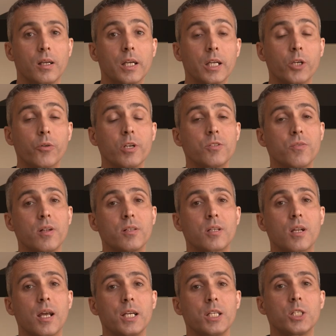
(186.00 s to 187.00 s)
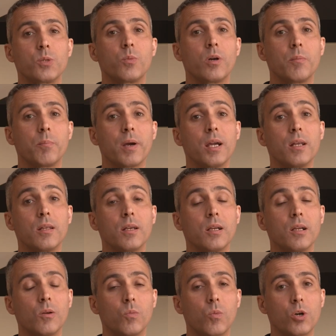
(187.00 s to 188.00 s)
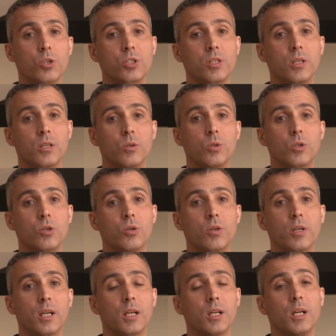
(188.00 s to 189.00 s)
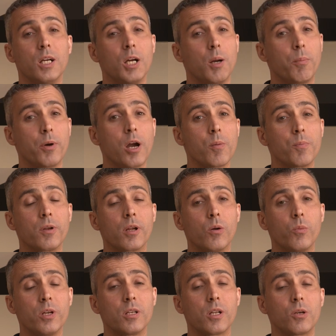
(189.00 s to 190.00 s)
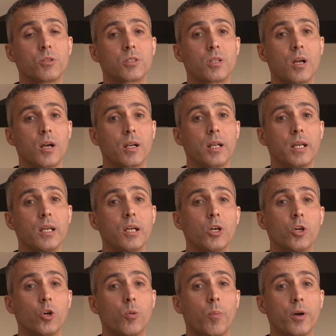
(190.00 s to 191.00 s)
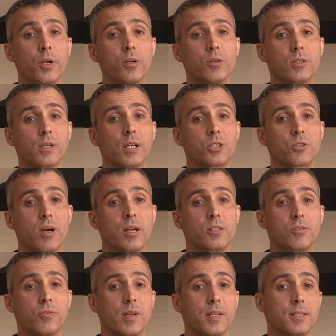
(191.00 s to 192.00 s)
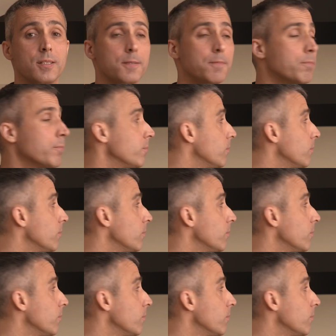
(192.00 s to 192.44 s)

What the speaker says: Increase ventilation when bathing, washing or cooking by opening a window slightly or by using extractor fans.